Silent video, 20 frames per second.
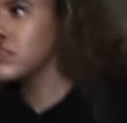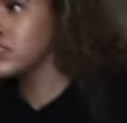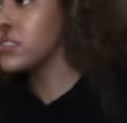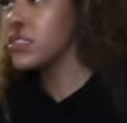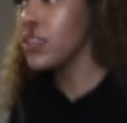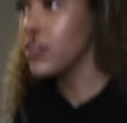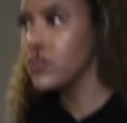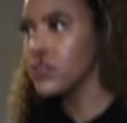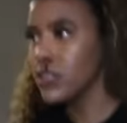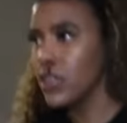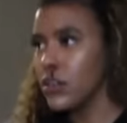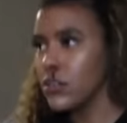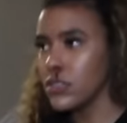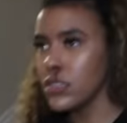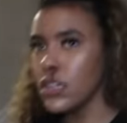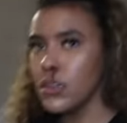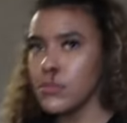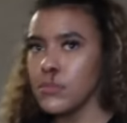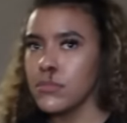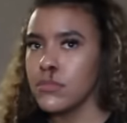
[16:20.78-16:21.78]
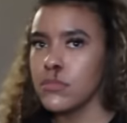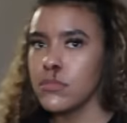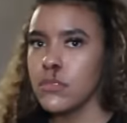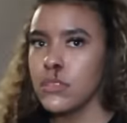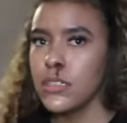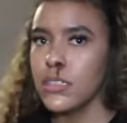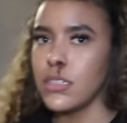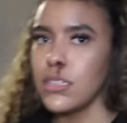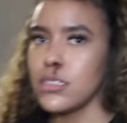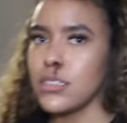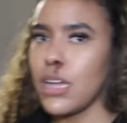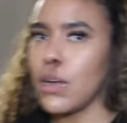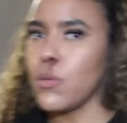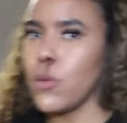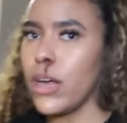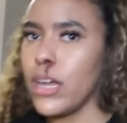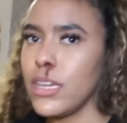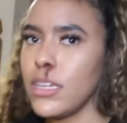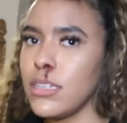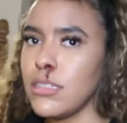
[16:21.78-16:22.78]
the devil's always up? Is
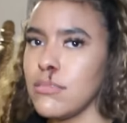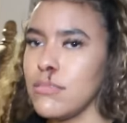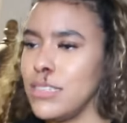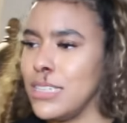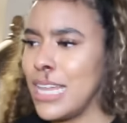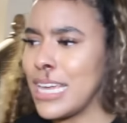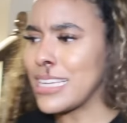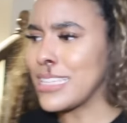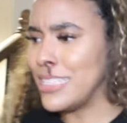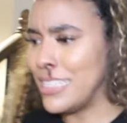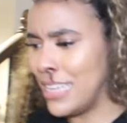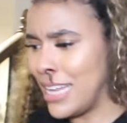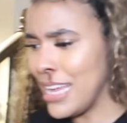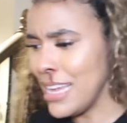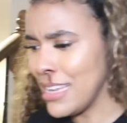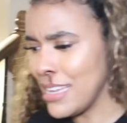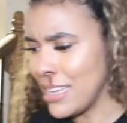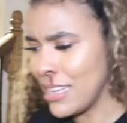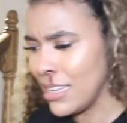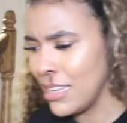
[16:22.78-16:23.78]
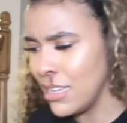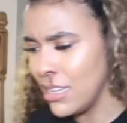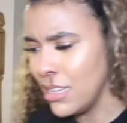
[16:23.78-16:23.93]
that why Nick's Nick?